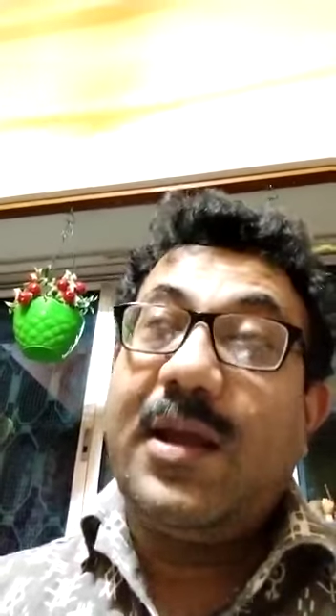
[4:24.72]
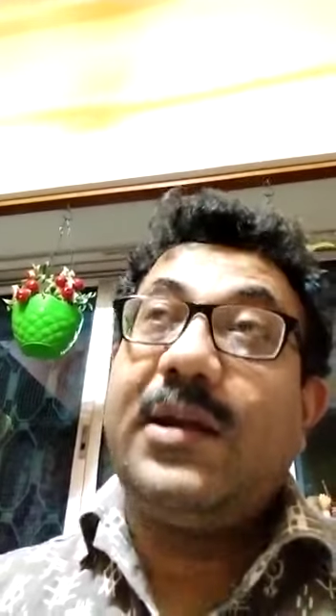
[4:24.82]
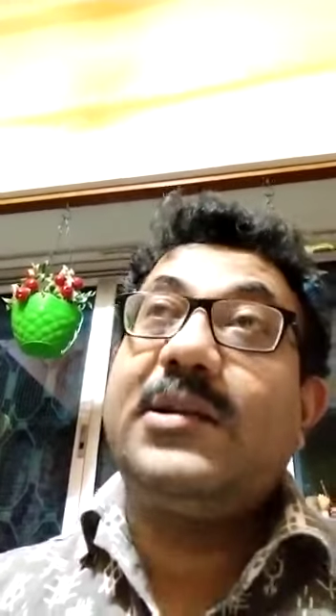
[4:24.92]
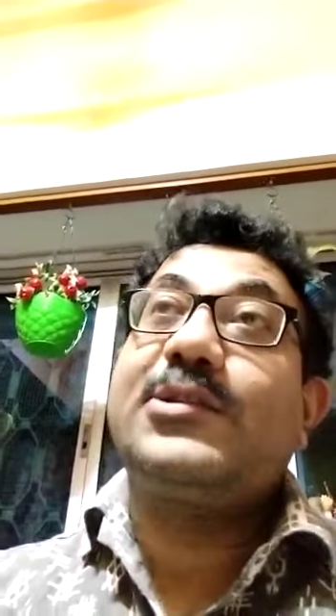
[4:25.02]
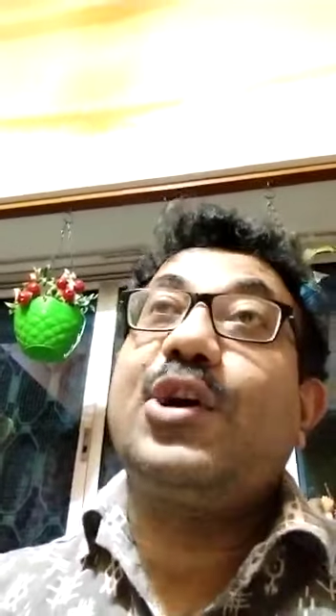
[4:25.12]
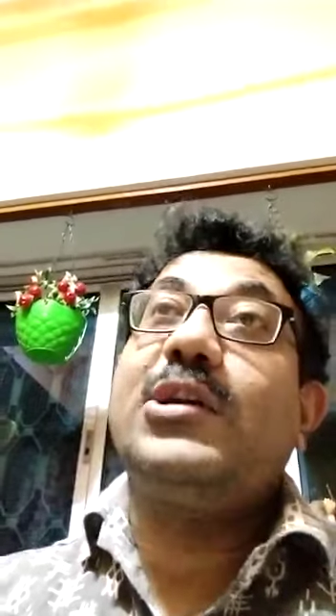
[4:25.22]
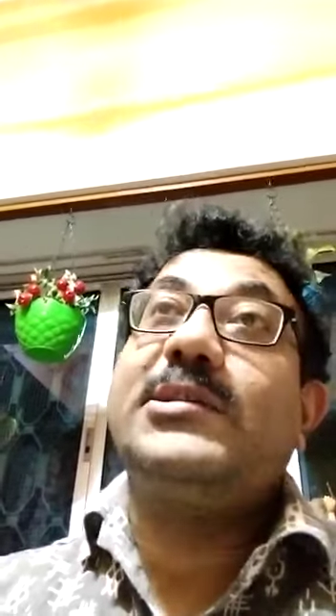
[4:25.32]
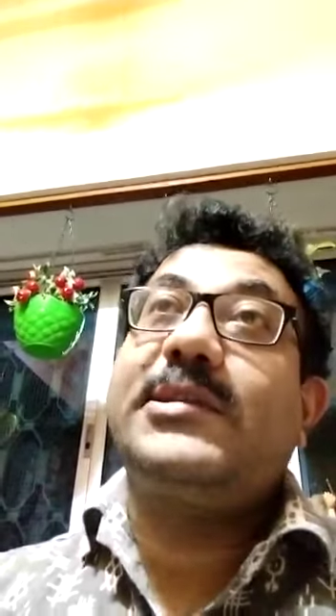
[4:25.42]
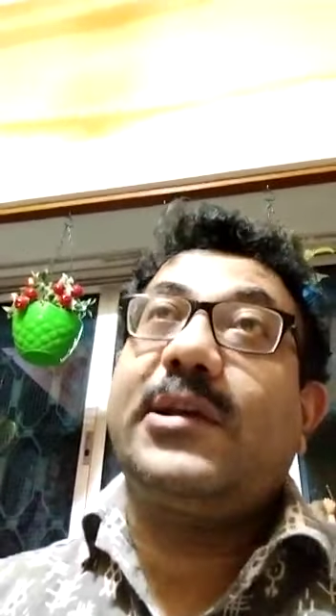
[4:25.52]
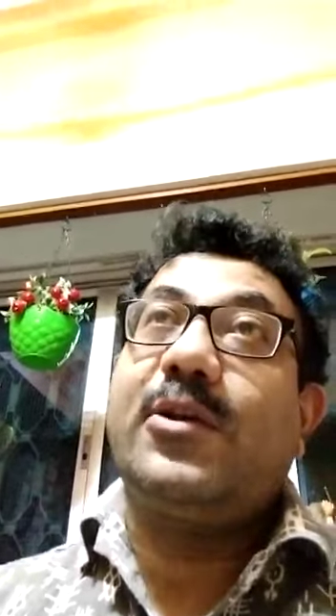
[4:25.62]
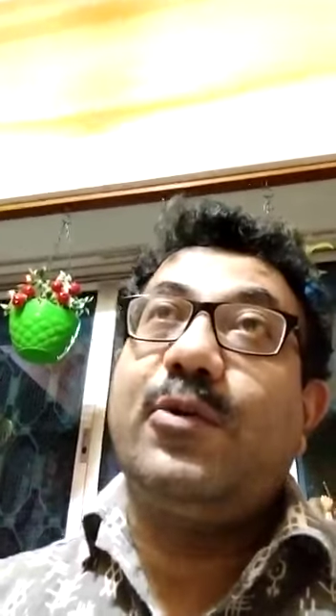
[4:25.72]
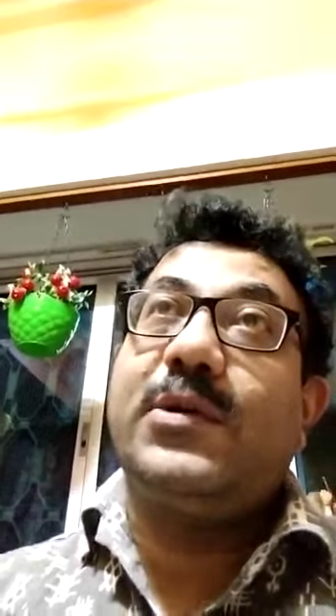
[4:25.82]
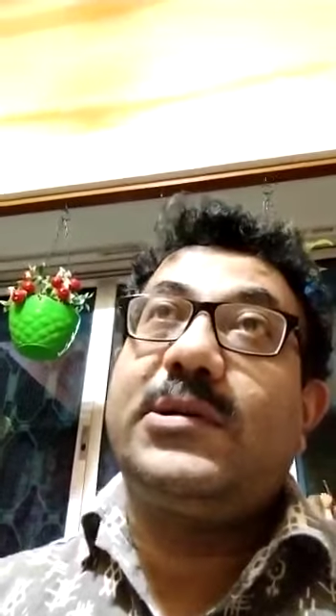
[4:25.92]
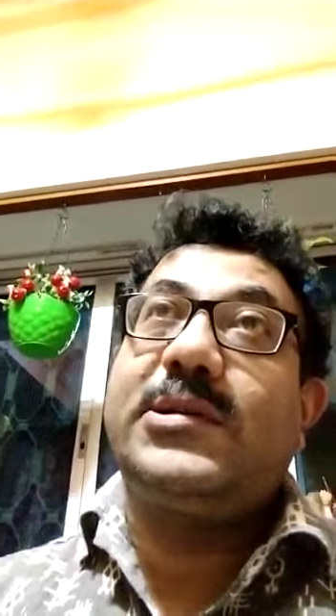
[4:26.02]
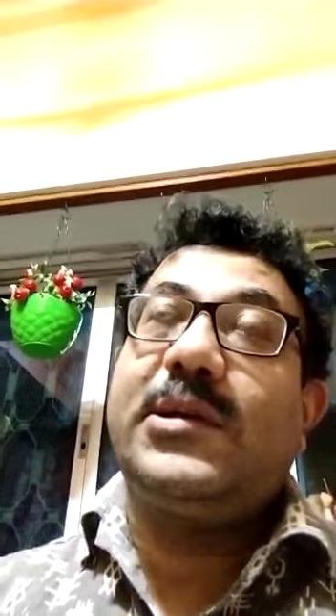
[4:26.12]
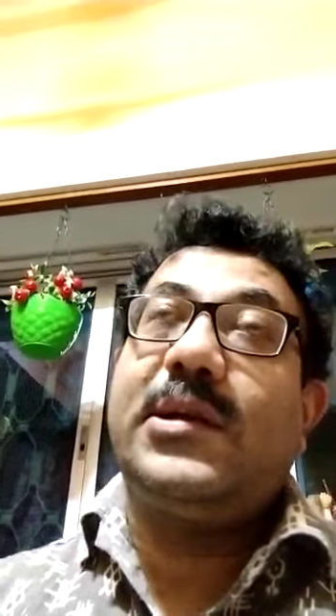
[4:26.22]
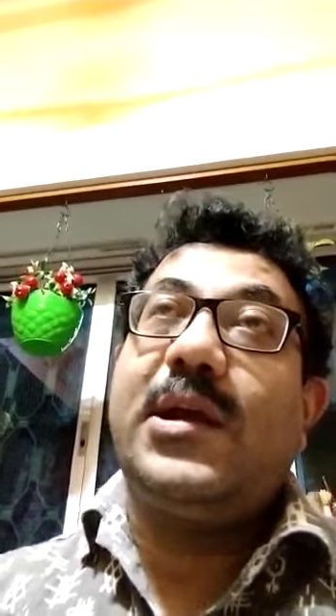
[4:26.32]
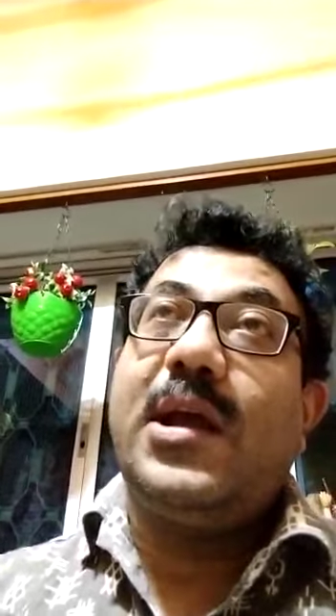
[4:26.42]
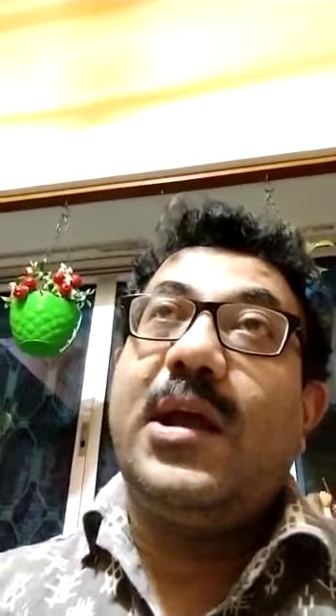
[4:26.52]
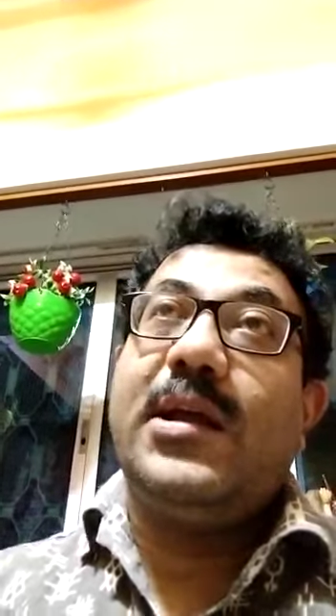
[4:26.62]
it is all
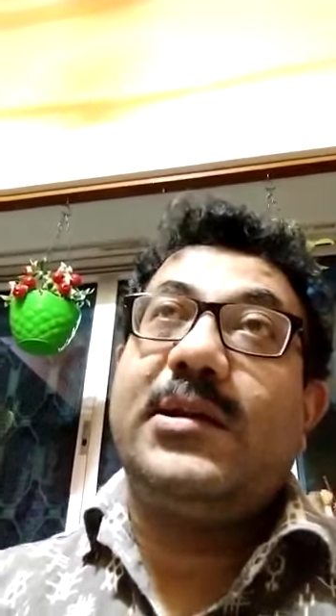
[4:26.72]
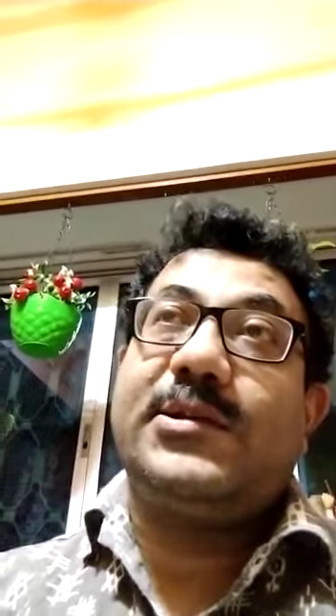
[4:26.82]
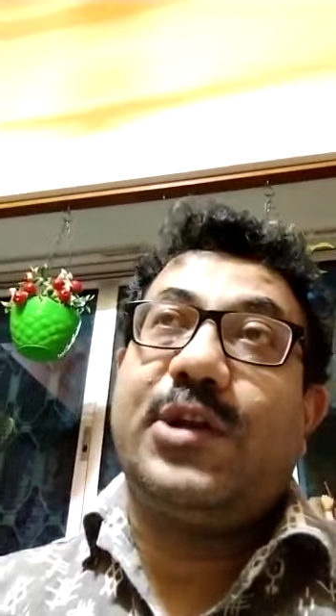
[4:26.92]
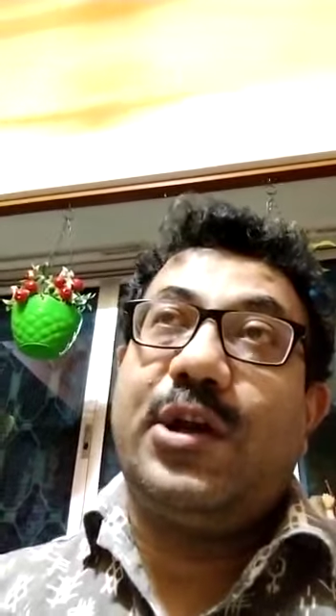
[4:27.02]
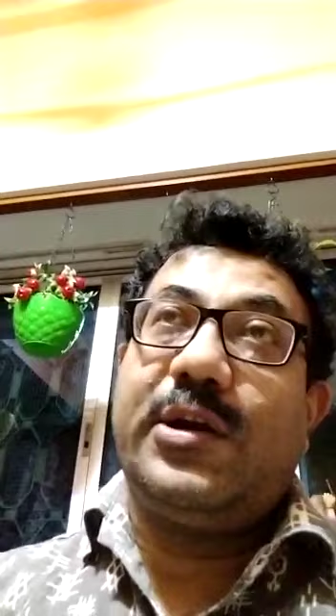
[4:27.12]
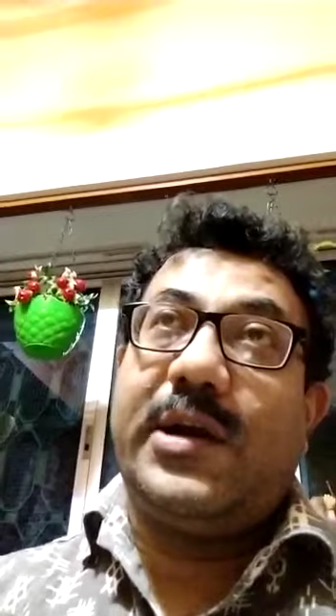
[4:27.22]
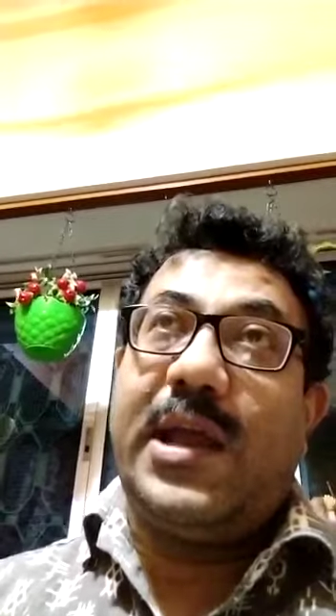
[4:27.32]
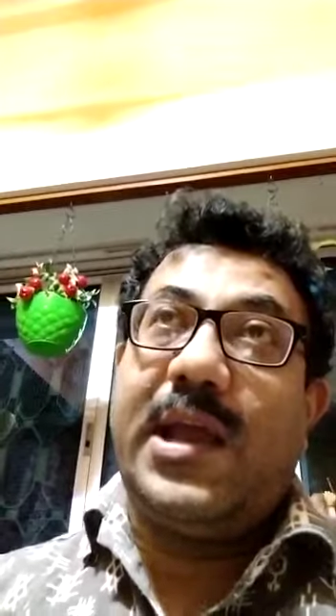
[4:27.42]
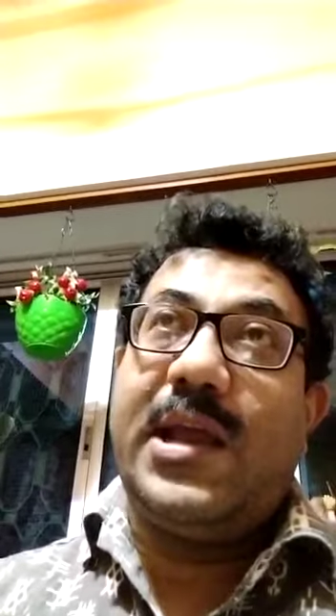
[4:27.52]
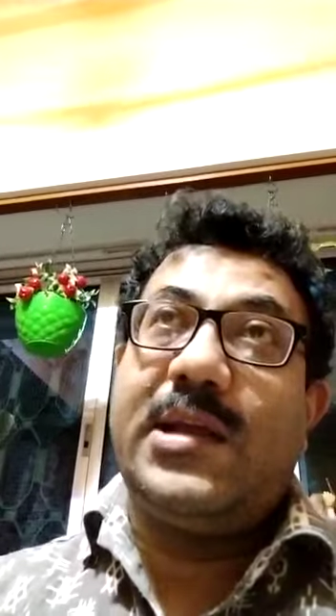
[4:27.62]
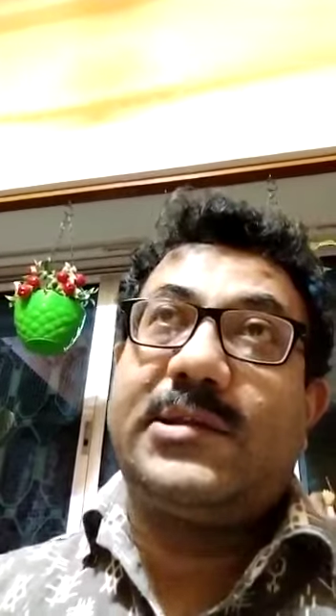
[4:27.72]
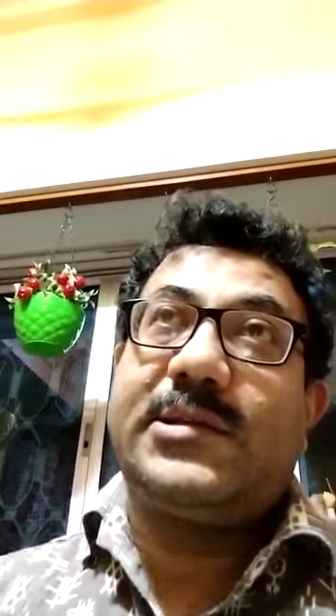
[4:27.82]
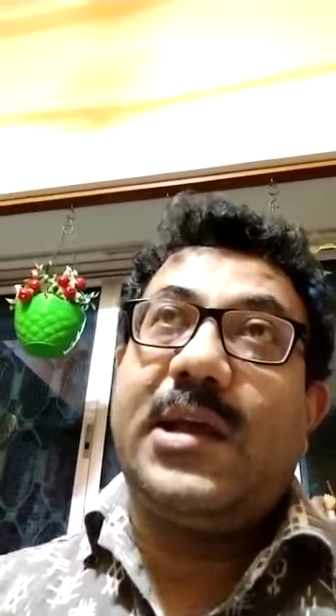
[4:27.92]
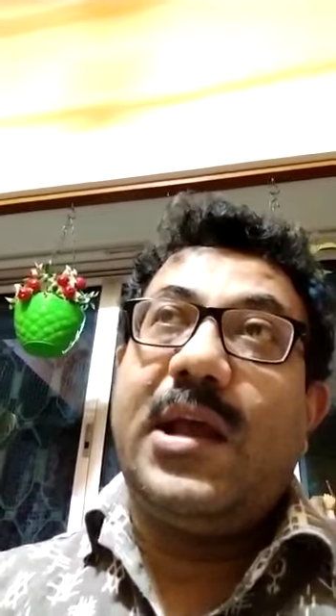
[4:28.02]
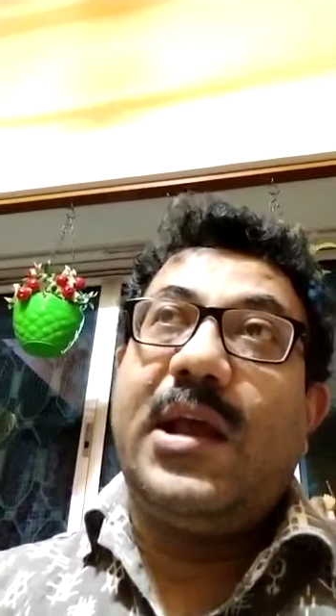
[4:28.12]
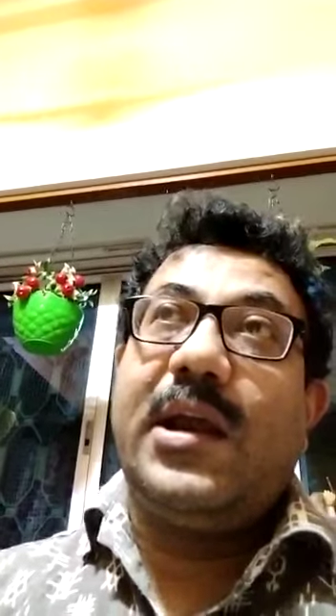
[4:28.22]
security, it is all rest,